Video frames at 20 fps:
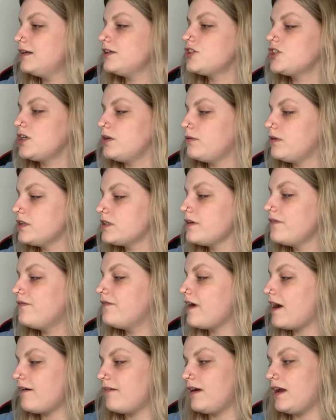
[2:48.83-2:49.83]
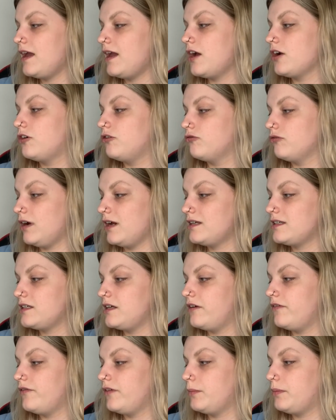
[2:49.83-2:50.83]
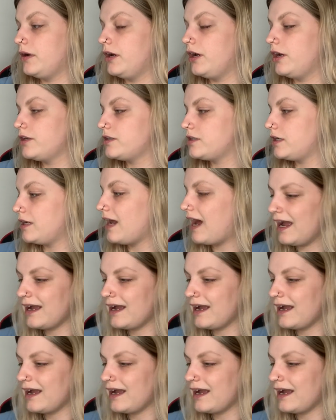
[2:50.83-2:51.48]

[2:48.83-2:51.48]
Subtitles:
She was a very aggressive person.